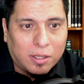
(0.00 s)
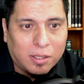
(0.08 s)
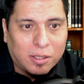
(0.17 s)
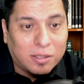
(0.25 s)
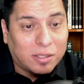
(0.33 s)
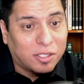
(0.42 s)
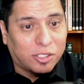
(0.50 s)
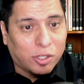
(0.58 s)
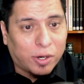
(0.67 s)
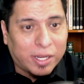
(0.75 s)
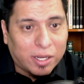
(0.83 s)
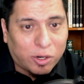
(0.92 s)
Since
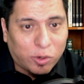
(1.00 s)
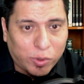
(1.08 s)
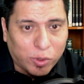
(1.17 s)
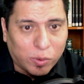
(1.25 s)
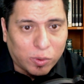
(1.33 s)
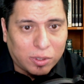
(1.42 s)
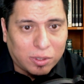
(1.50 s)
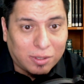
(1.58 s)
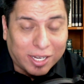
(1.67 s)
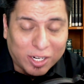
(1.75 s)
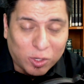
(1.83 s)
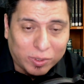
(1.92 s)
starting a crew
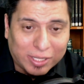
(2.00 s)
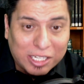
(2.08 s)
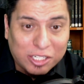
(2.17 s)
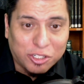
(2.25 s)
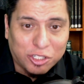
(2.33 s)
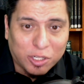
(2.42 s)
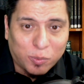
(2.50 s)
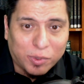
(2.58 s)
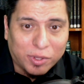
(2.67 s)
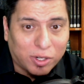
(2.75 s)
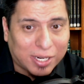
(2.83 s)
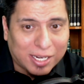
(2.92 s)
and a relationship
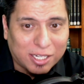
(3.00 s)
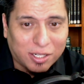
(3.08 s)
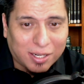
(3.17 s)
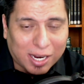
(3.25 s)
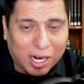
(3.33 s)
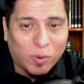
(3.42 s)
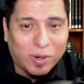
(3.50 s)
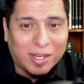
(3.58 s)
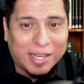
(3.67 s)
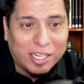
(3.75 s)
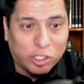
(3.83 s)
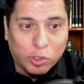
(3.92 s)
with Ky Kyra
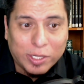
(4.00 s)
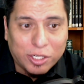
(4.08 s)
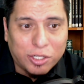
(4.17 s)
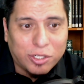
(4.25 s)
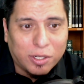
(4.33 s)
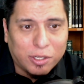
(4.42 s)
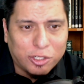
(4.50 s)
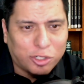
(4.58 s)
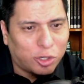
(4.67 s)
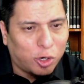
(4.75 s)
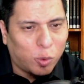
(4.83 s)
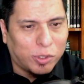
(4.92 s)
and Trish,
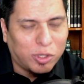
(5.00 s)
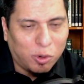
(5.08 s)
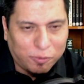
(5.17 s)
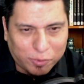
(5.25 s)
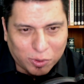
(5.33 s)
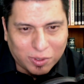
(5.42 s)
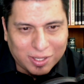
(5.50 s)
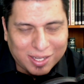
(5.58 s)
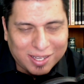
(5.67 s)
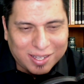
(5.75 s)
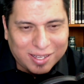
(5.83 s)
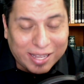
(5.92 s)
Stern was hopeful
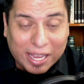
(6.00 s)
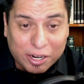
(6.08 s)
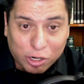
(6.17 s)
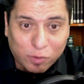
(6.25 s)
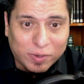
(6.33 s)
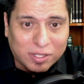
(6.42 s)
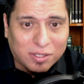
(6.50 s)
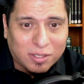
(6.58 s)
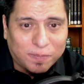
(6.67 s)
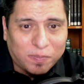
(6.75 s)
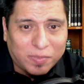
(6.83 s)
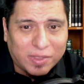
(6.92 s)
and nervous.
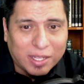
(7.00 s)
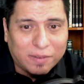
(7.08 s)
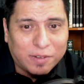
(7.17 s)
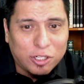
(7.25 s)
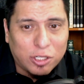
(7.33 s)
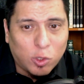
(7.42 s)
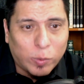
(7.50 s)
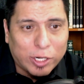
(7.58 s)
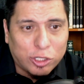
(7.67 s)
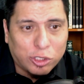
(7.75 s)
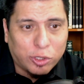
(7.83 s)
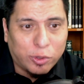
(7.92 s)
They'd officially
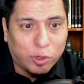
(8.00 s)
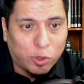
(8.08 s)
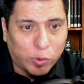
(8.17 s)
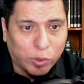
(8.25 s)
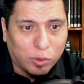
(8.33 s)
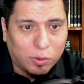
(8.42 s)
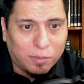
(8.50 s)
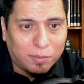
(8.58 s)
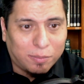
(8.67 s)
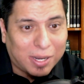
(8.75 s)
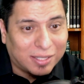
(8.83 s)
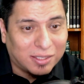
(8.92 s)
registered their crew,
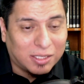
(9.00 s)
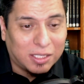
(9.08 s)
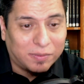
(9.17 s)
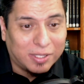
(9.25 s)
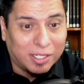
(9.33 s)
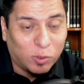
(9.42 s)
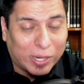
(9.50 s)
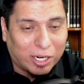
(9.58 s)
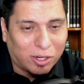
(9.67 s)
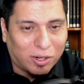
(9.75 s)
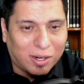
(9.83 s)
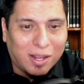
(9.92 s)
Positively
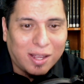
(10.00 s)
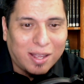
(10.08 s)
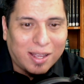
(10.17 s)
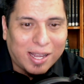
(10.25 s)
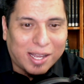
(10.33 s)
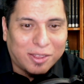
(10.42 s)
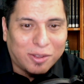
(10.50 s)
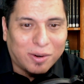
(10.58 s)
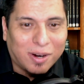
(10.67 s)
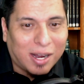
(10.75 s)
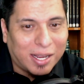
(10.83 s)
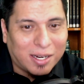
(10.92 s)
Irregular, and
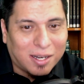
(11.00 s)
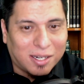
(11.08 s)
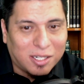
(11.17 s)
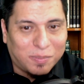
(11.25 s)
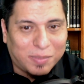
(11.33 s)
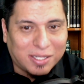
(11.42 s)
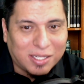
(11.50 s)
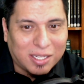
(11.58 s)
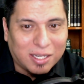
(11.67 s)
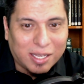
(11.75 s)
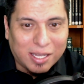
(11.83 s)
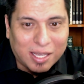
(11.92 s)
their icon
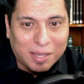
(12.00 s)
depicting a